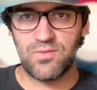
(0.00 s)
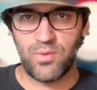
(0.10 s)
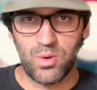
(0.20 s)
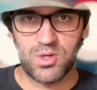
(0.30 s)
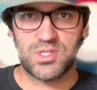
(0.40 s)

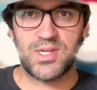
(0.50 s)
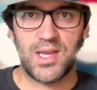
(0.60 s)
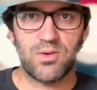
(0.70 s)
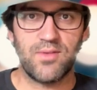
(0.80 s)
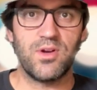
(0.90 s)
4
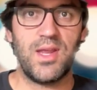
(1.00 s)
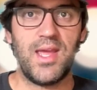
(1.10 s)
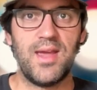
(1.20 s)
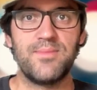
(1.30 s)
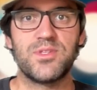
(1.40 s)
Snake River
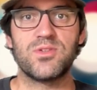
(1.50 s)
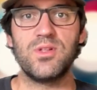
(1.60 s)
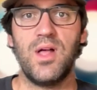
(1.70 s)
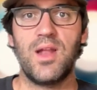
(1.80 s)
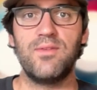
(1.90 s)
dams, there's a
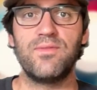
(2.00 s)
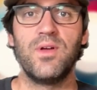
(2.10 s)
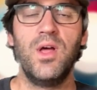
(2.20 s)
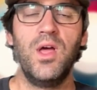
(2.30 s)
lot of